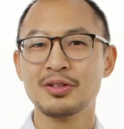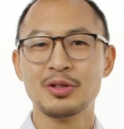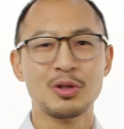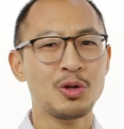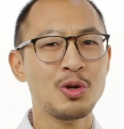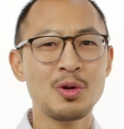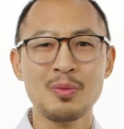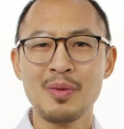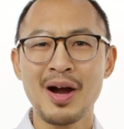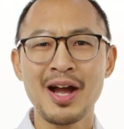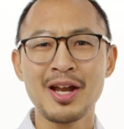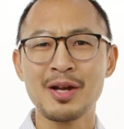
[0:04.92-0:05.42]
Who
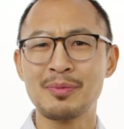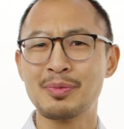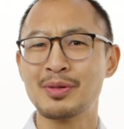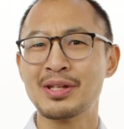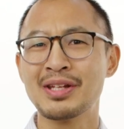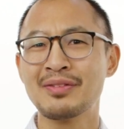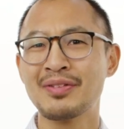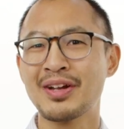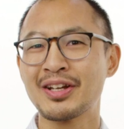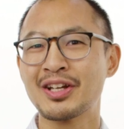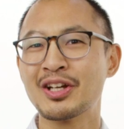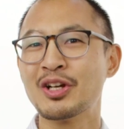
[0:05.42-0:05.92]
am I to
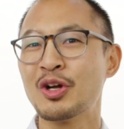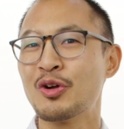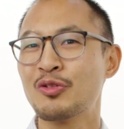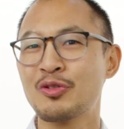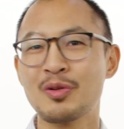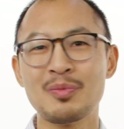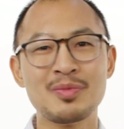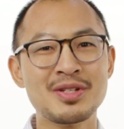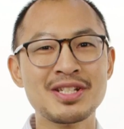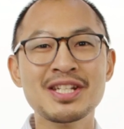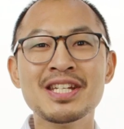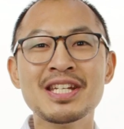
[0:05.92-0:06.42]
believe I can go
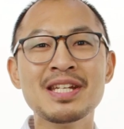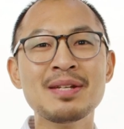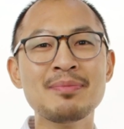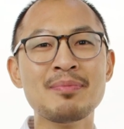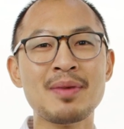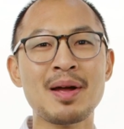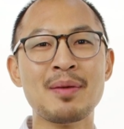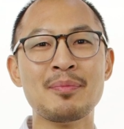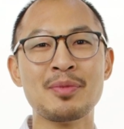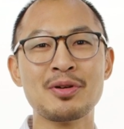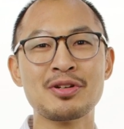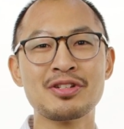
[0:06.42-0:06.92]
from team
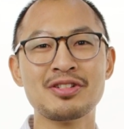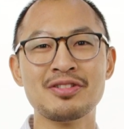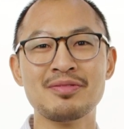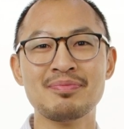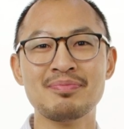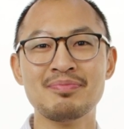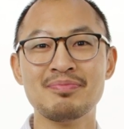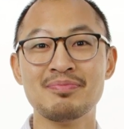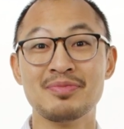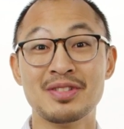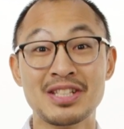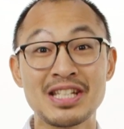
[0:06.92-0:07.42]
member
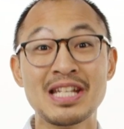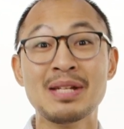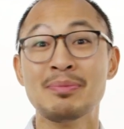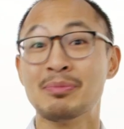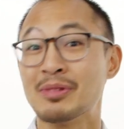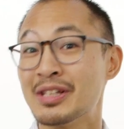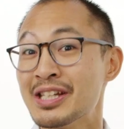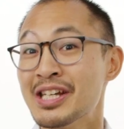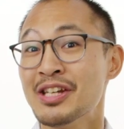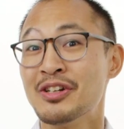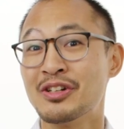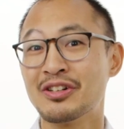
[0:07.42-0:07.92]
to team
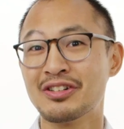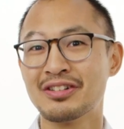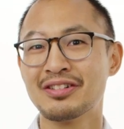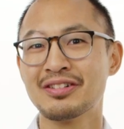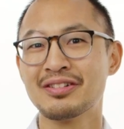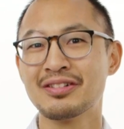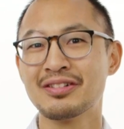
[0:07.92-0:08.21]
leader?